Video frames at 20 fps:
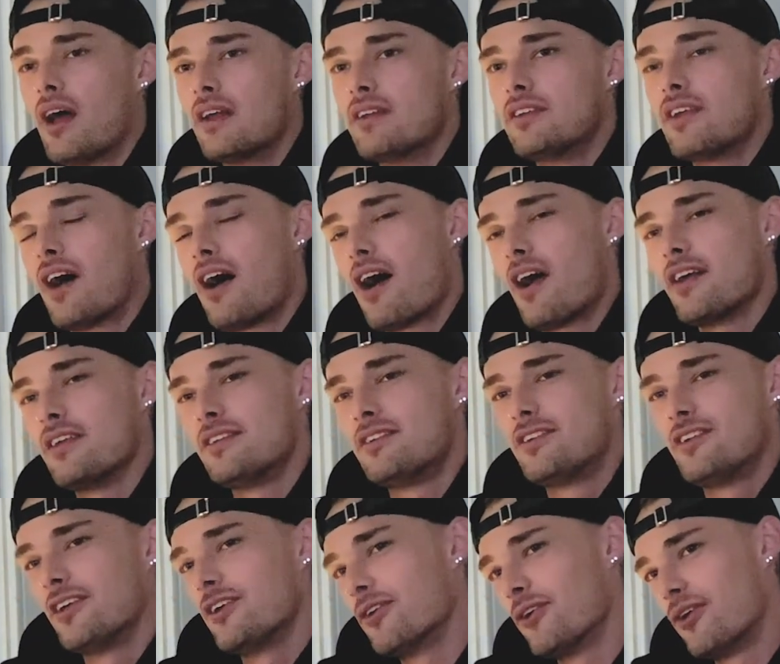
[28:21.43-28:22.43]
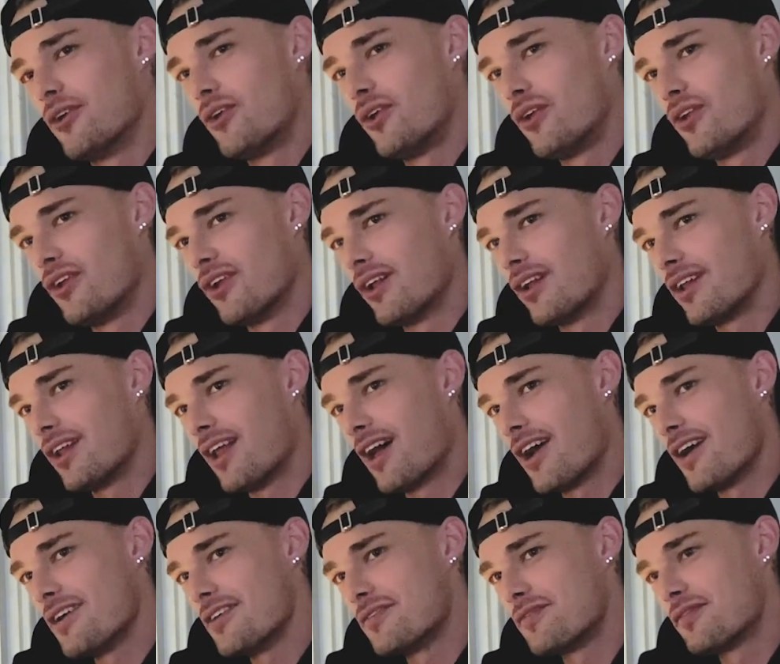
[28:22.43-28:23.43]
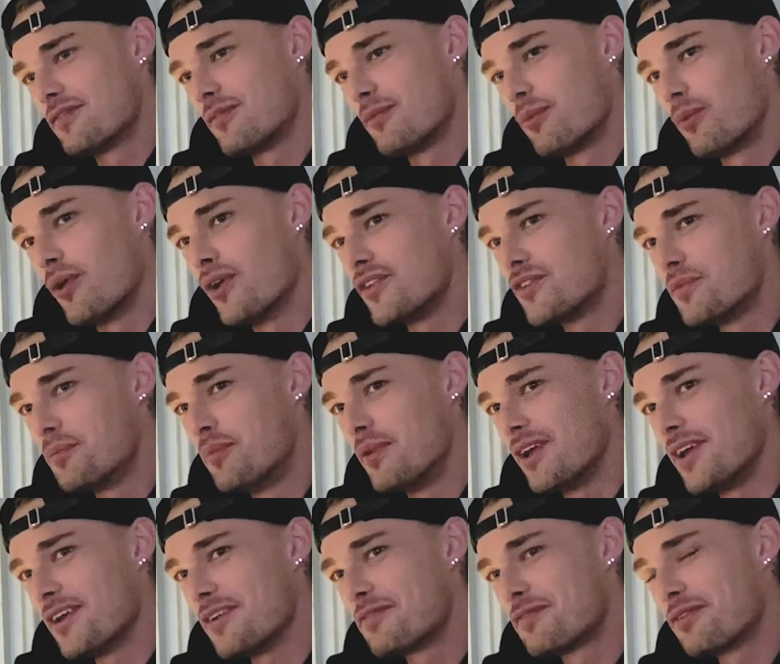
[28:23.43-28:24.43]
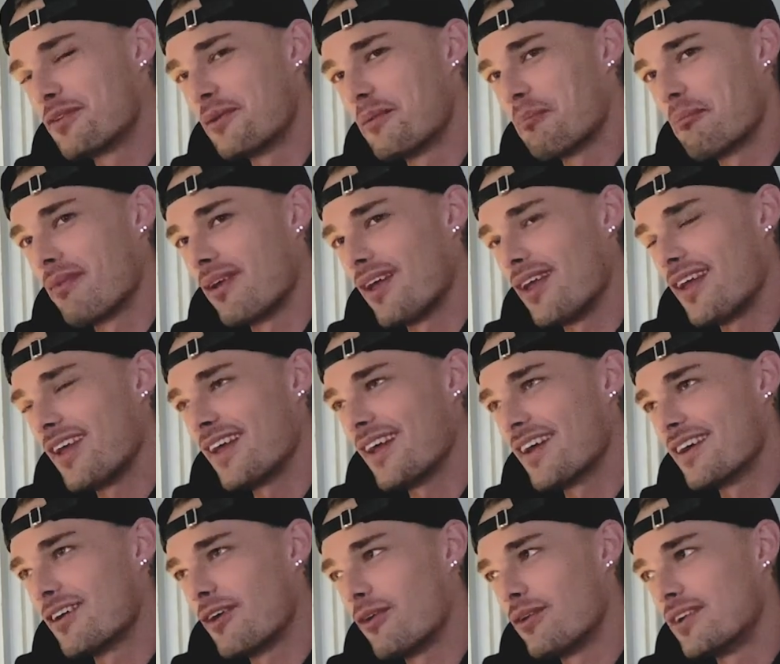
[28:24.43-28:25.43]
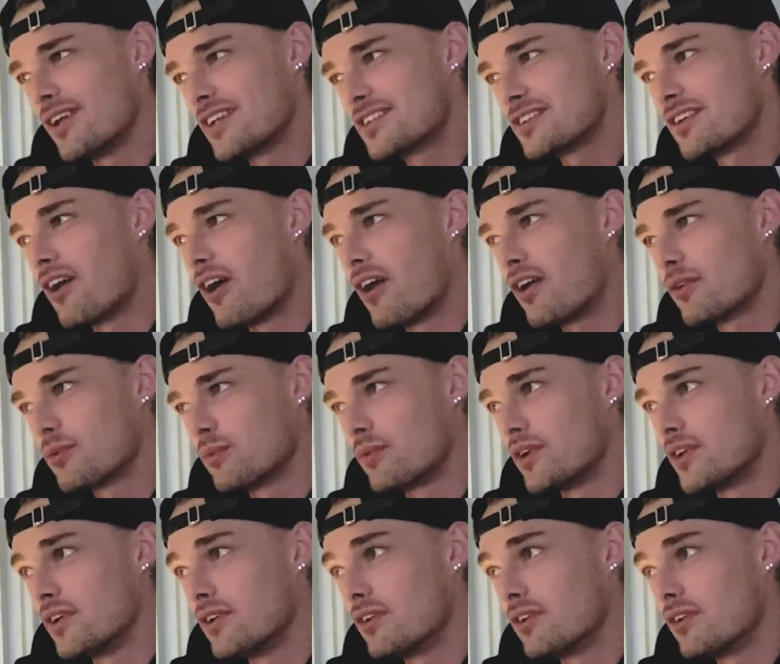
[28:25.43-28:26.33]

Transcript: The ideal life would be for me. Oh, that's a hard one, you